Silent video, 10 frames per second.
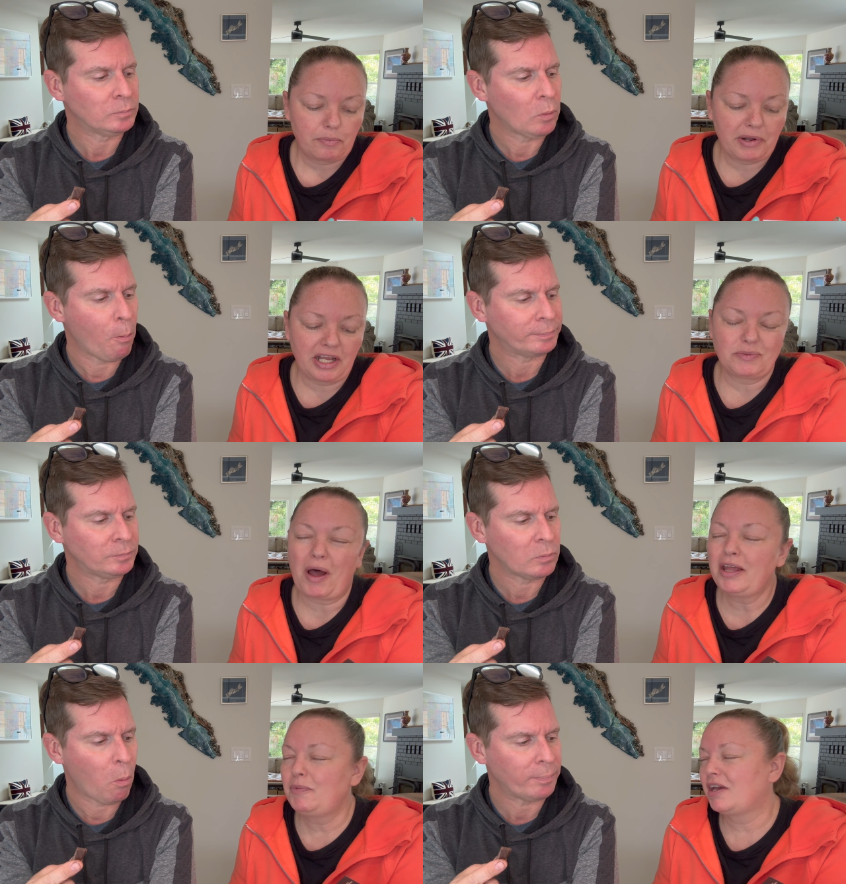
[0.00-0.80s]
Speaker 1: But that's
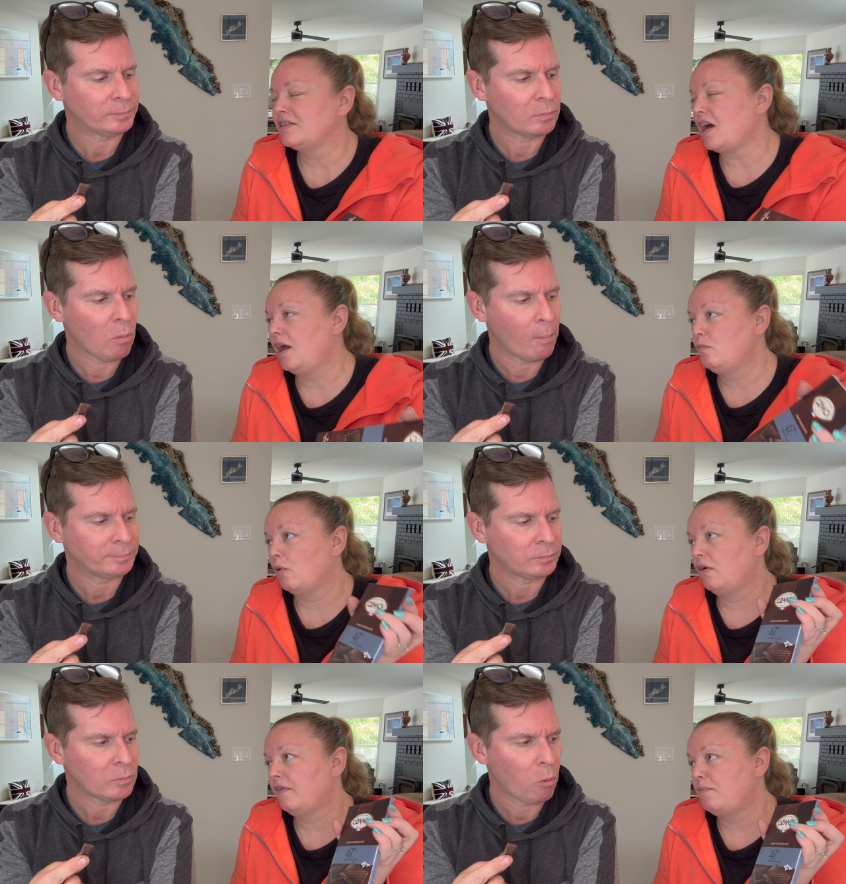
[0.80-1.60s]
probably because I'm more
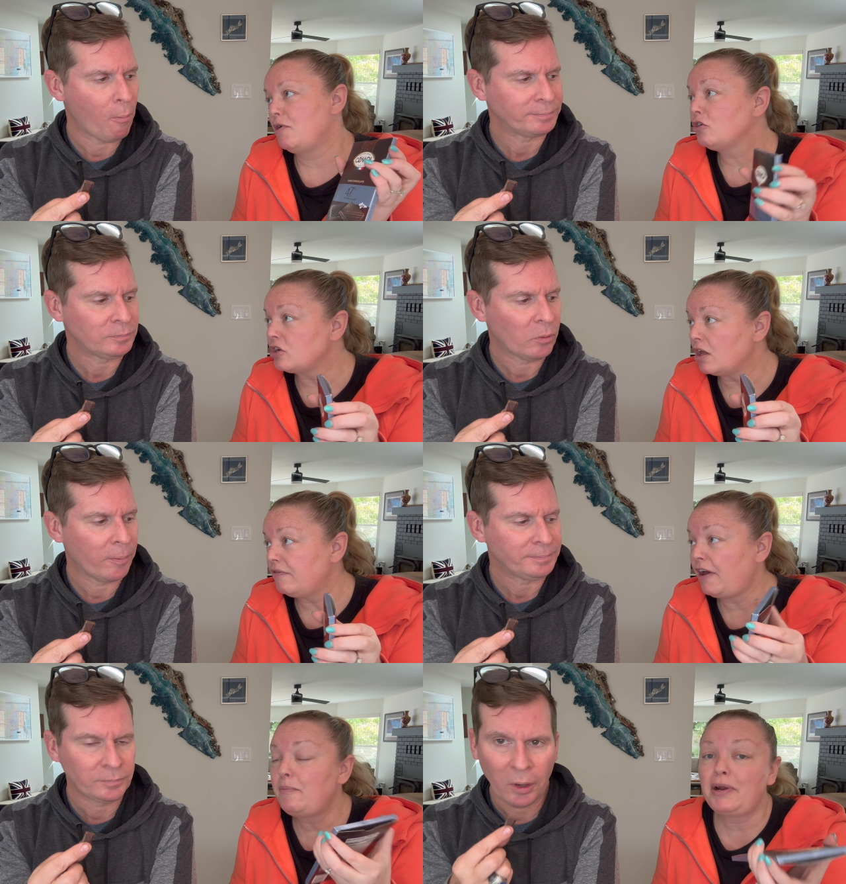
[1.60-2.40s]
of a milk chocolate
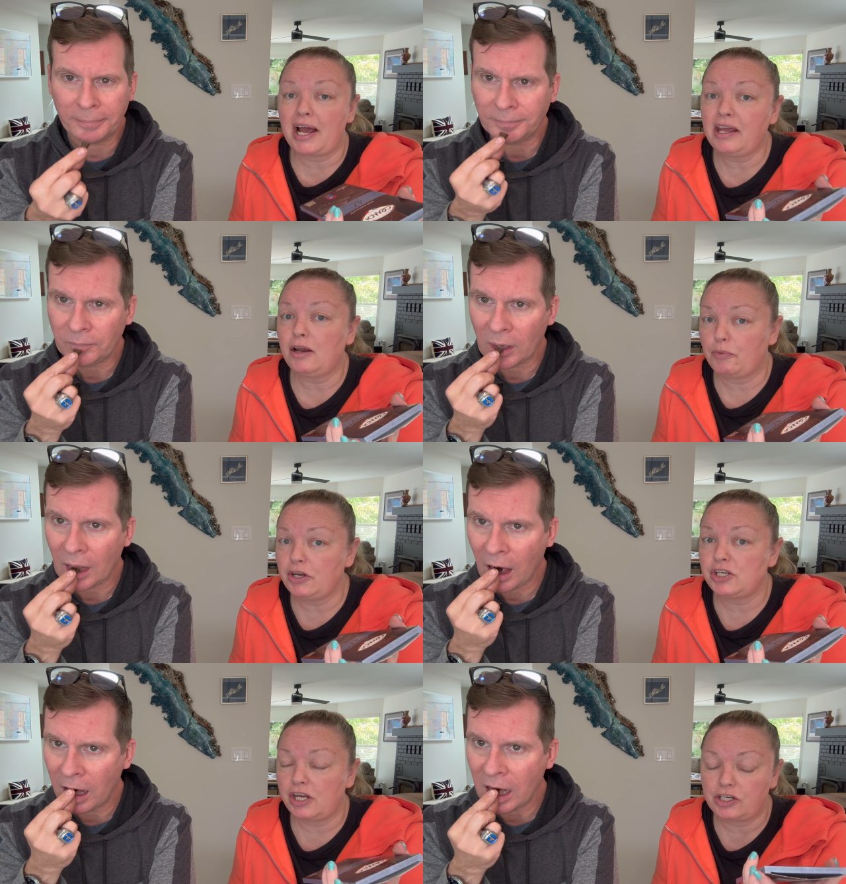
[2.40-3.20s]
fan. But I can
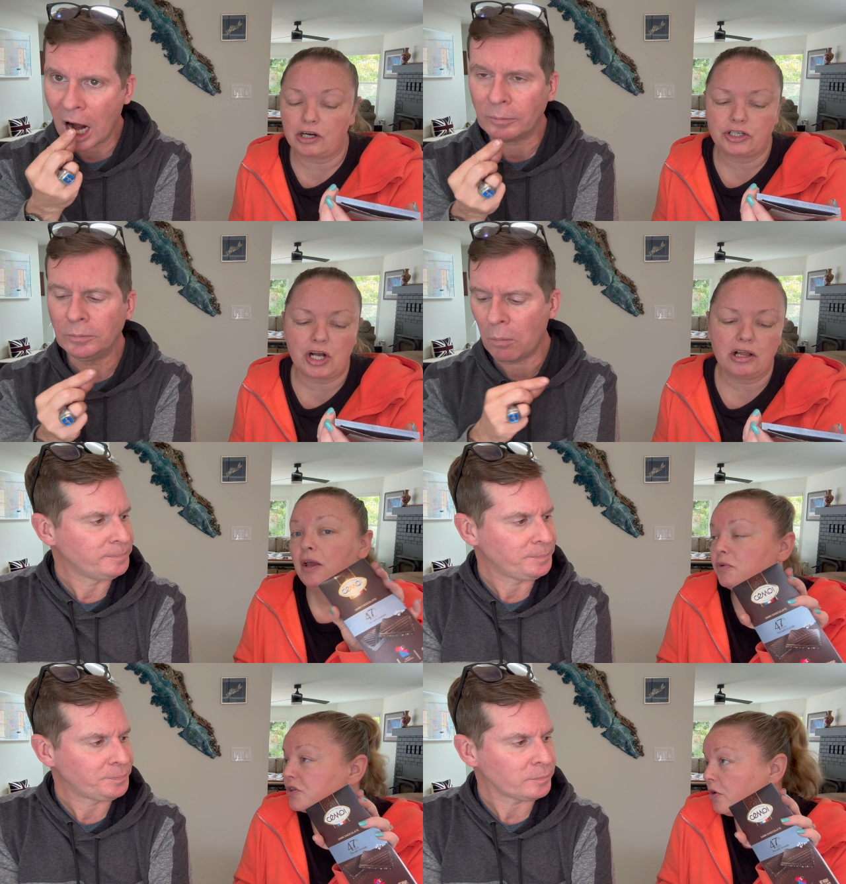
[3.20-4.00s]
appreciate dark chocolate. It
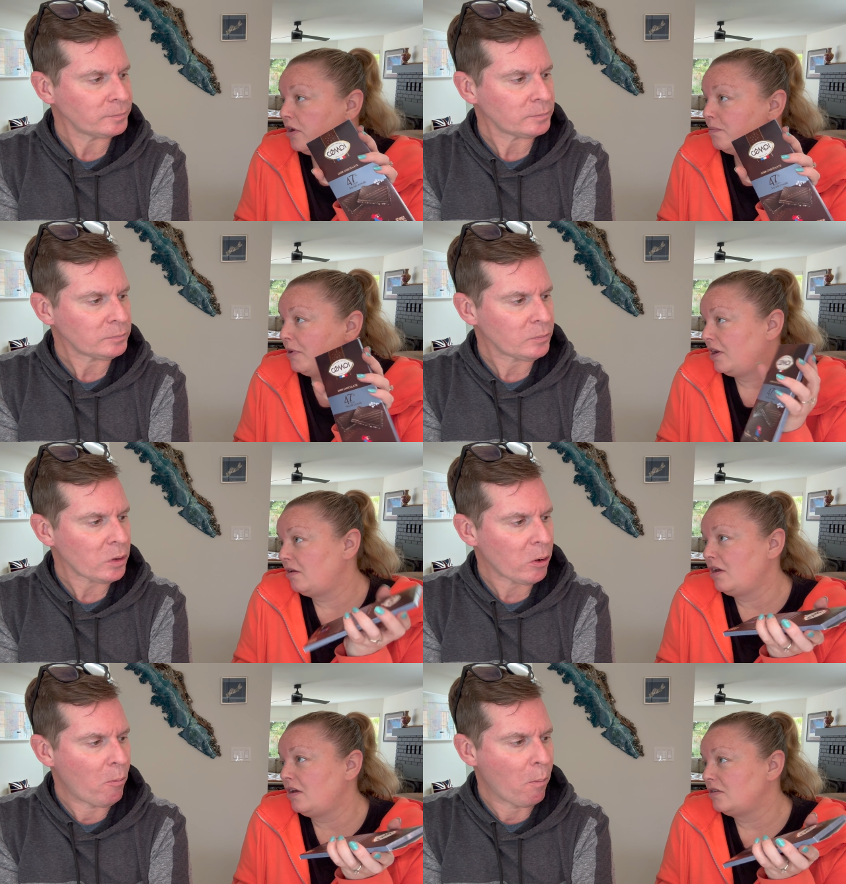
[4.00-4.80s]
was good, but eh,
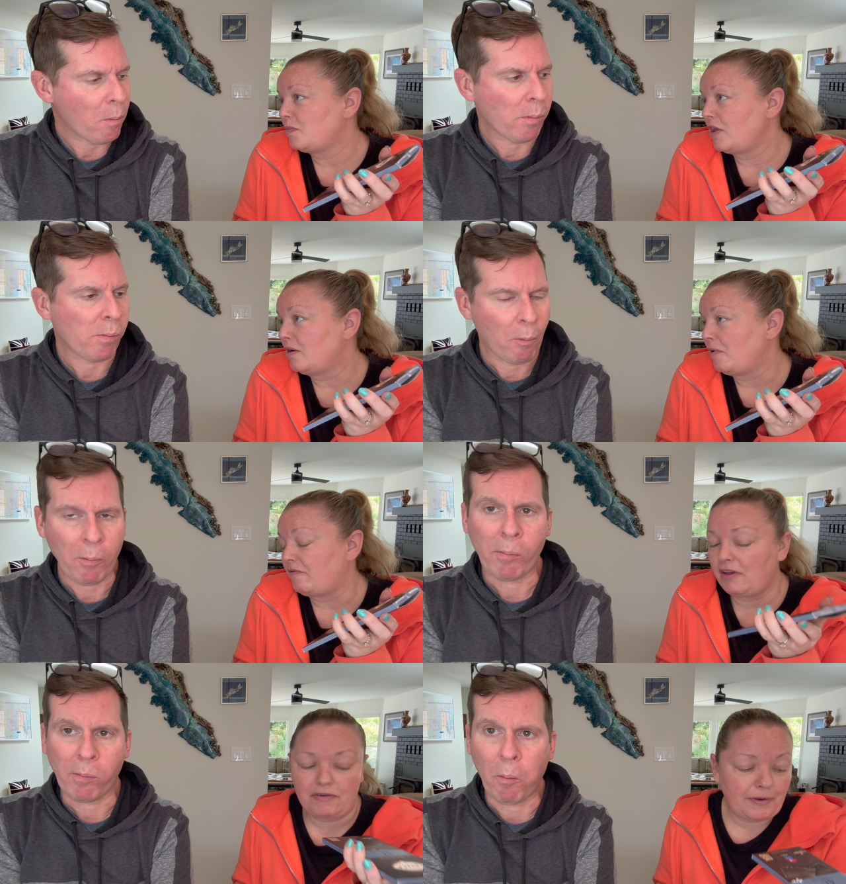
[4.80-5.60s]
it's probably not my
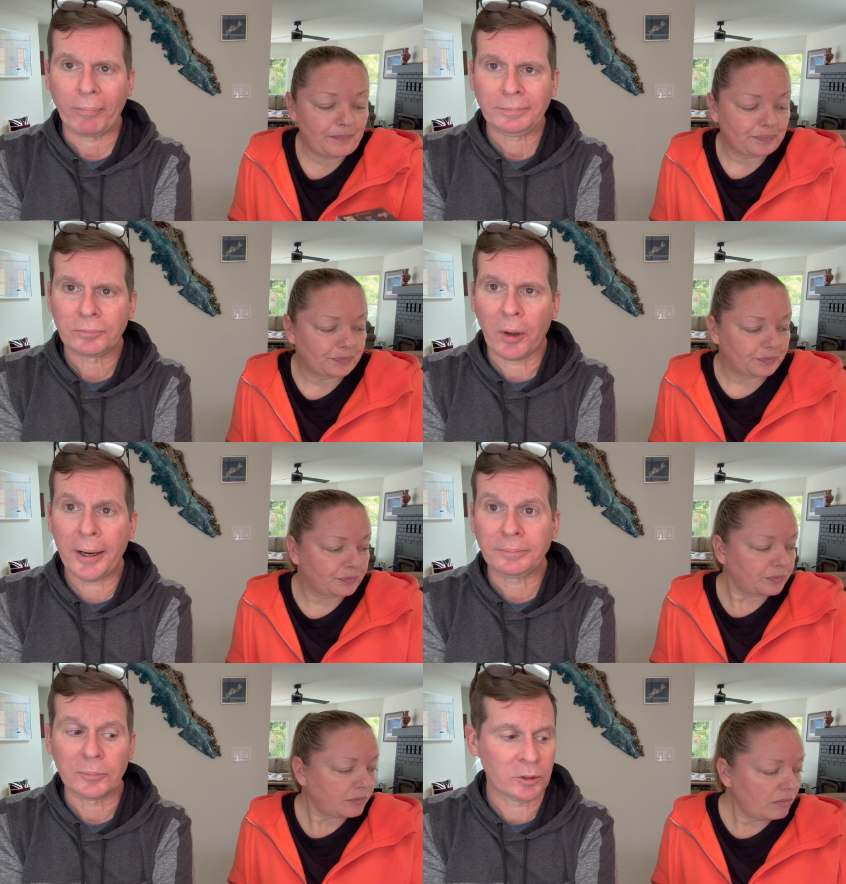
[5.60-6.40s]
favorite. Yeah,
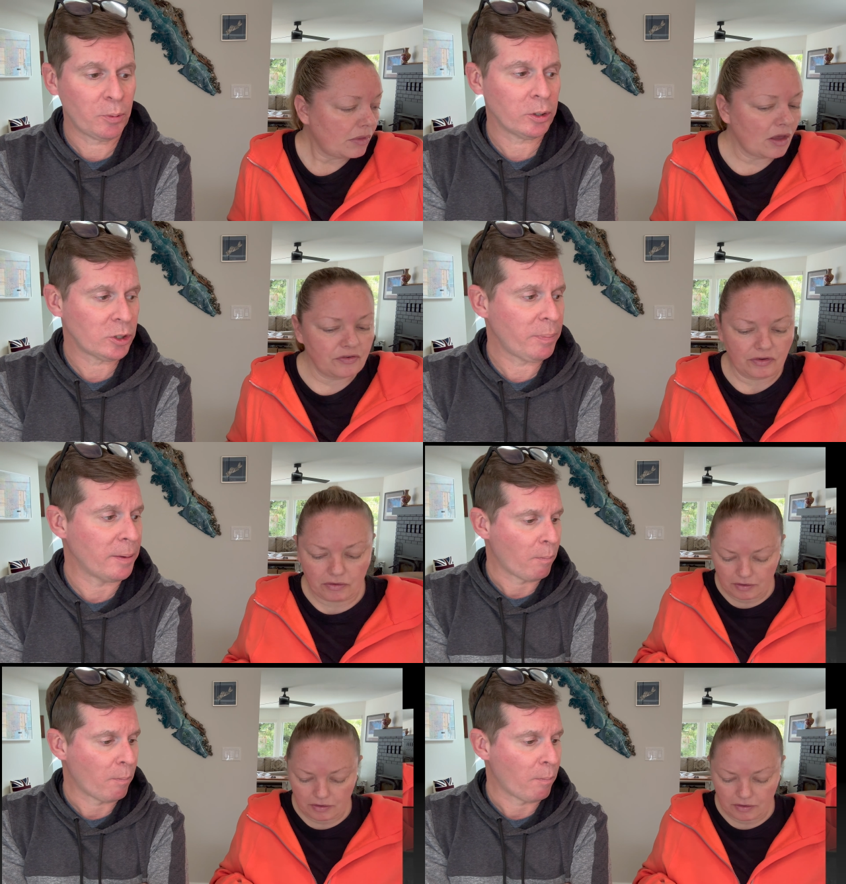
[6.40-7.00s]
it's not so,